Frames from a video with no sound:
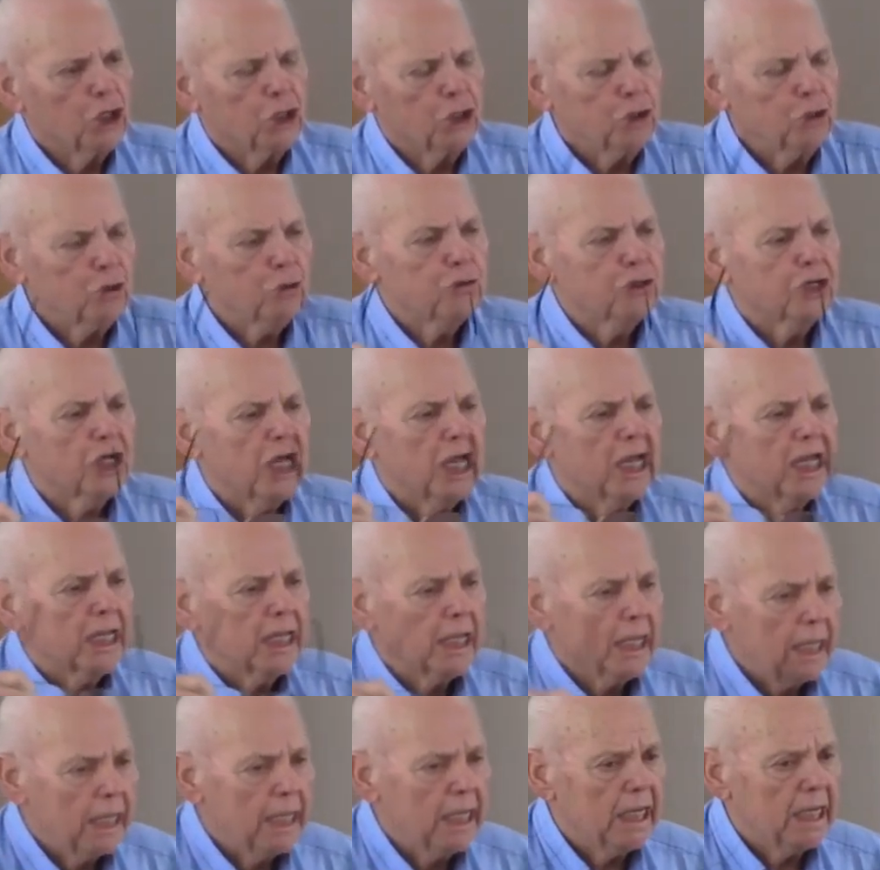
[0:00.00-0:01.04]
you take
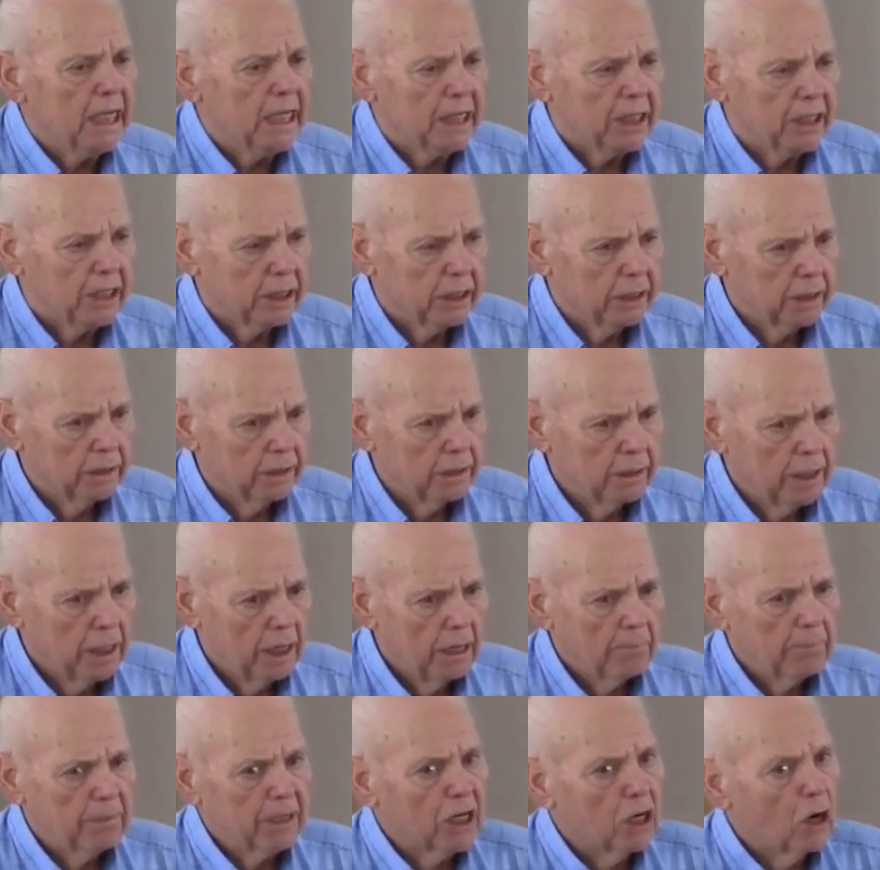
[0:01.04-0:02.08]
heed
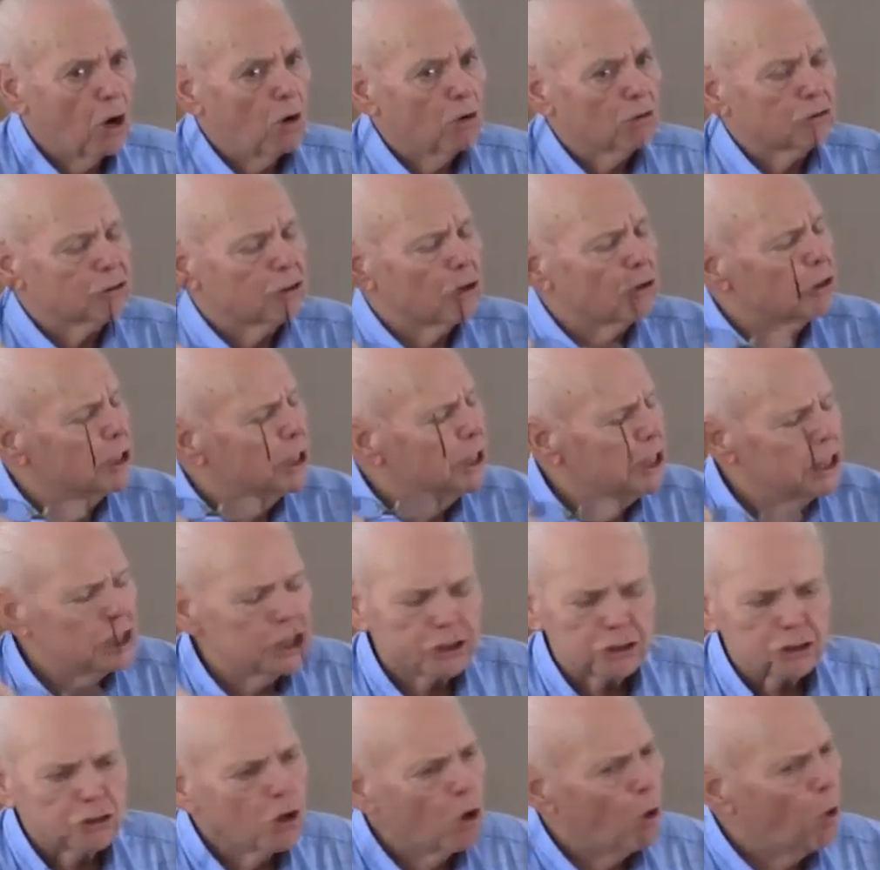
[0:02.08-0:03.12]
Mm-hmm. because there
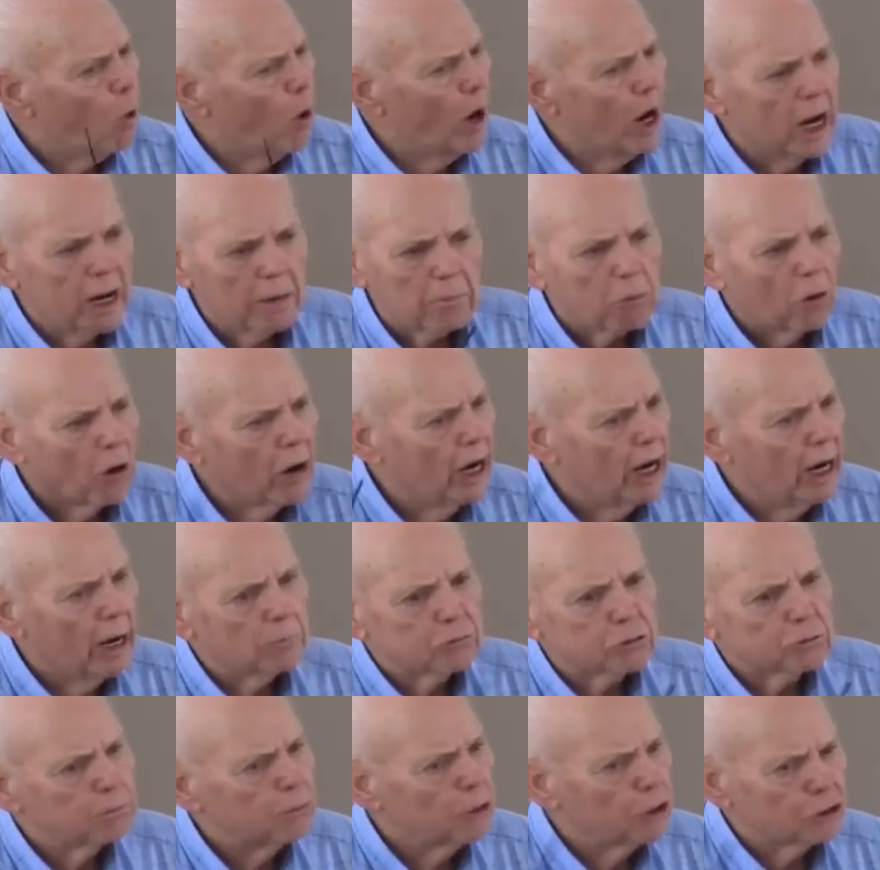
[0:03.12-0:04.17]
is no
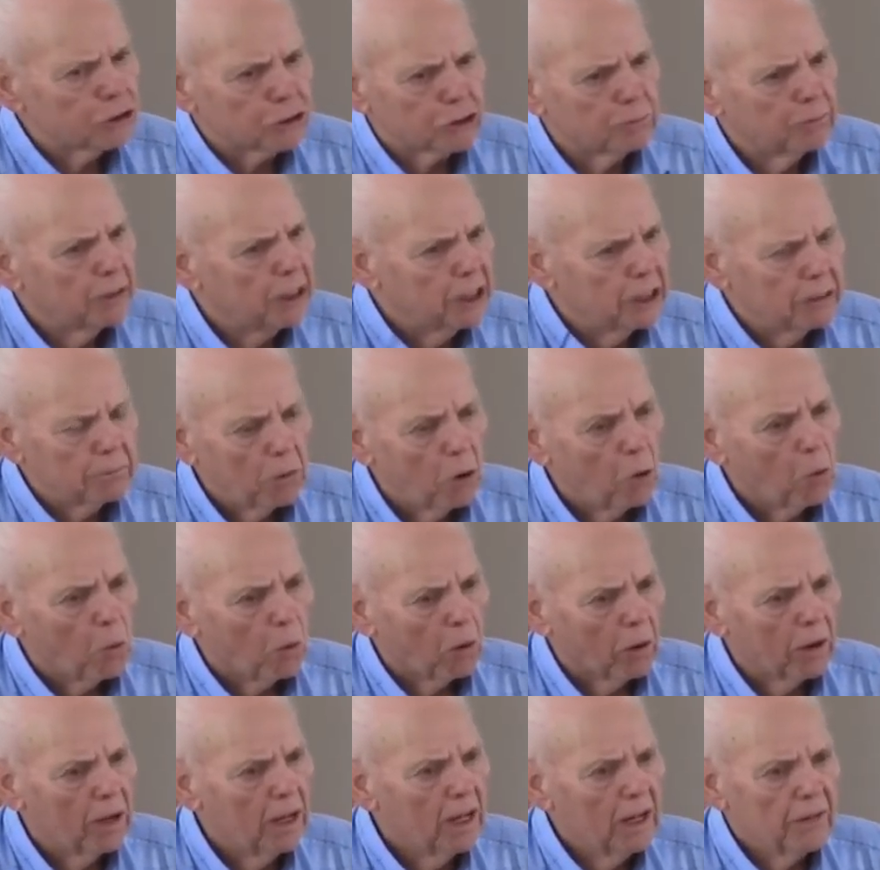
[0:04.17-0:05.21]
Abraham's bosom anymore.
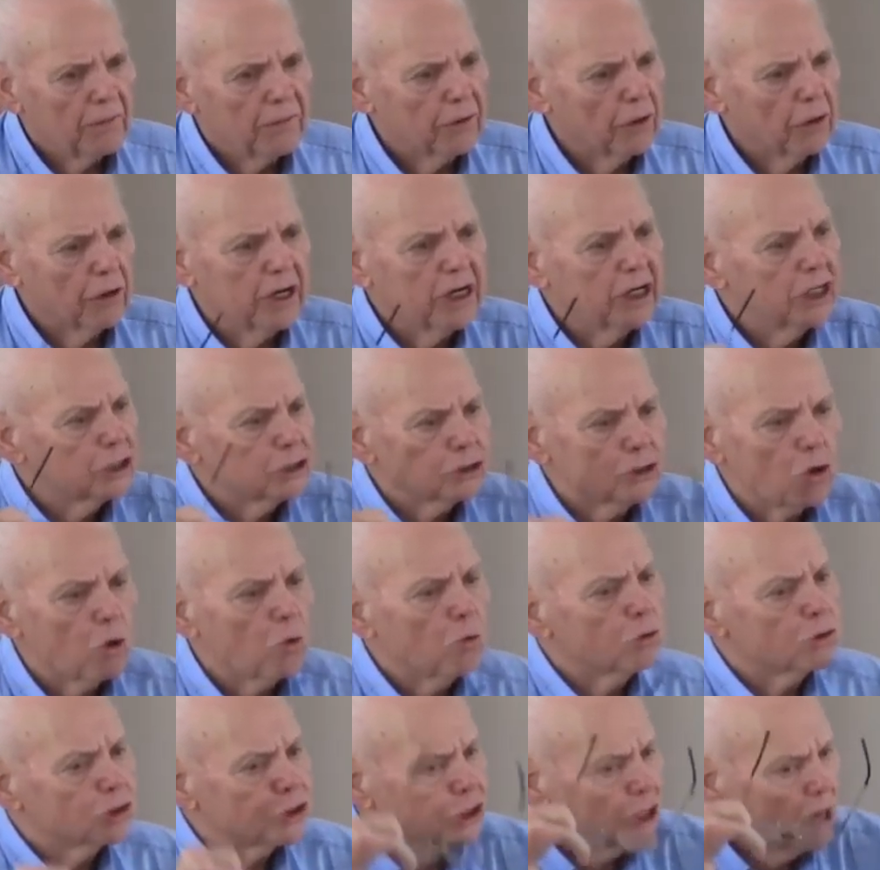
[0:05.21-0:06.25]
Amen. There is no
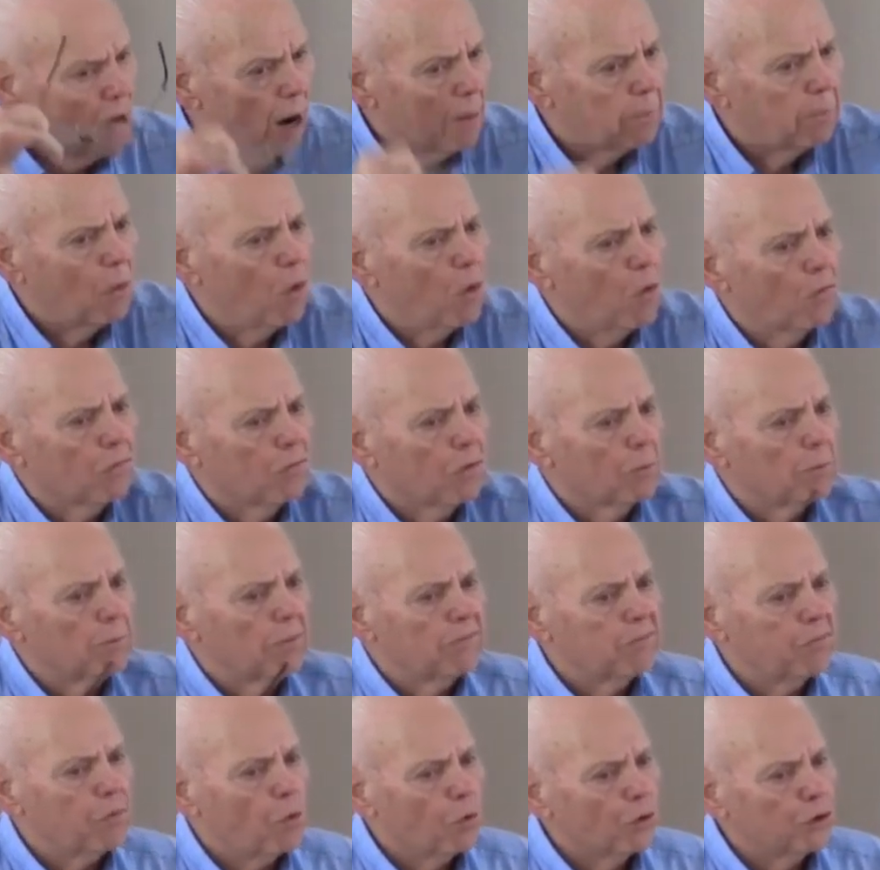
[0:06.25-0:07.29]
stopover
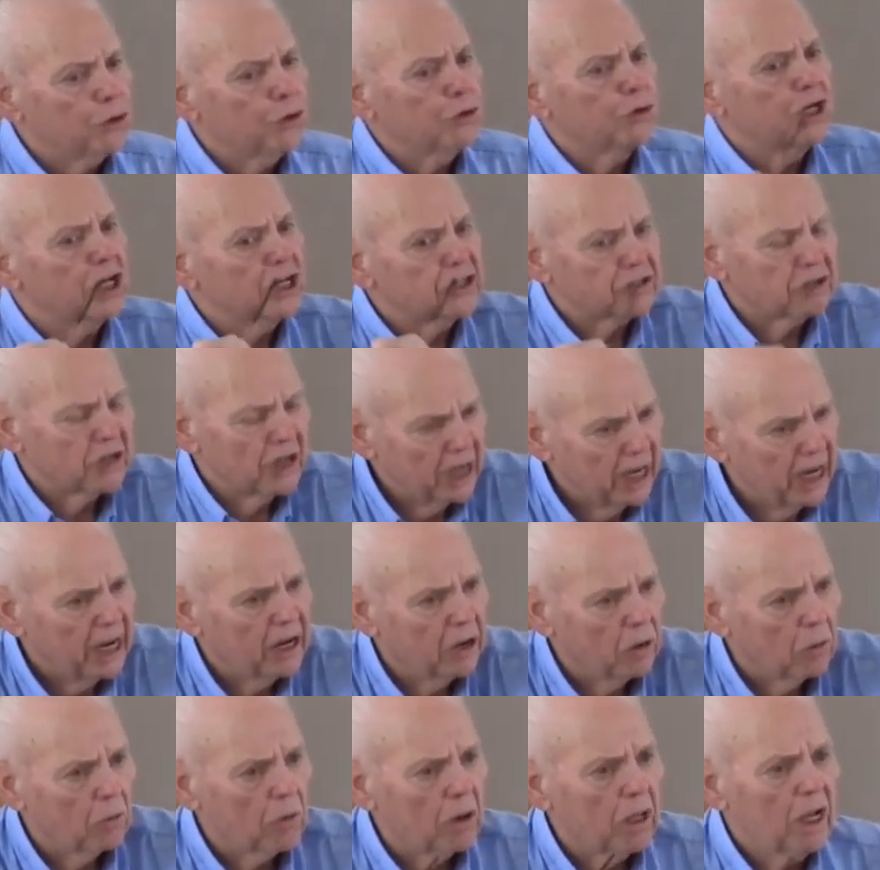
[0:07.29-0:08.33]
before you get to
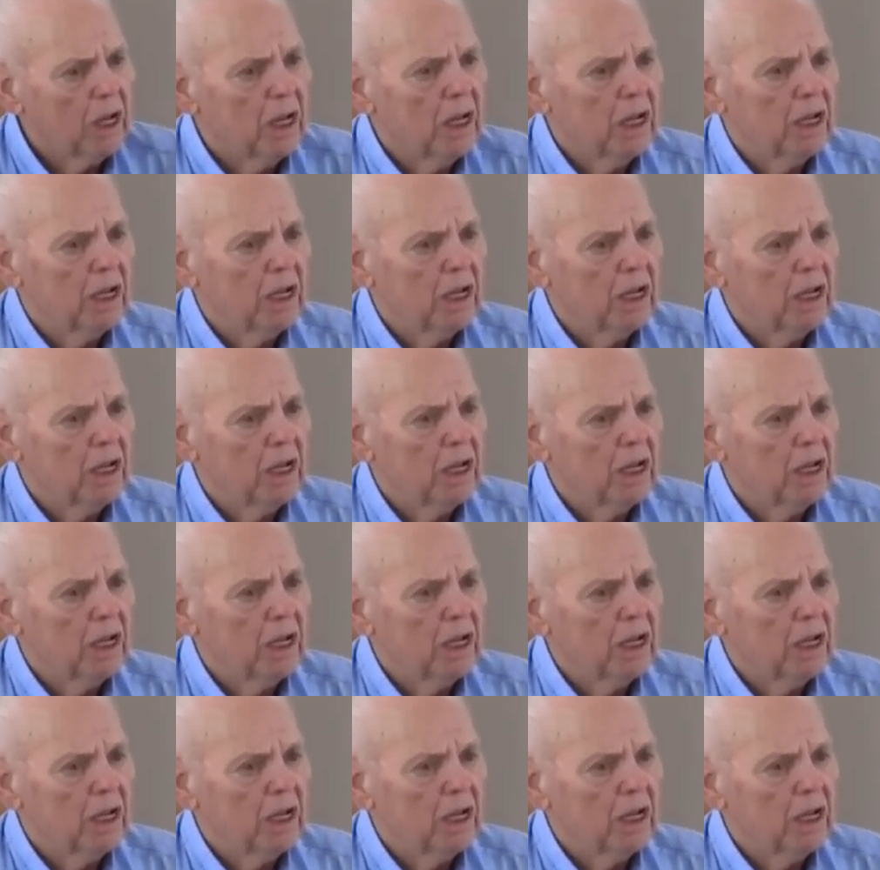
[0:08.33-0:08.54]
hell.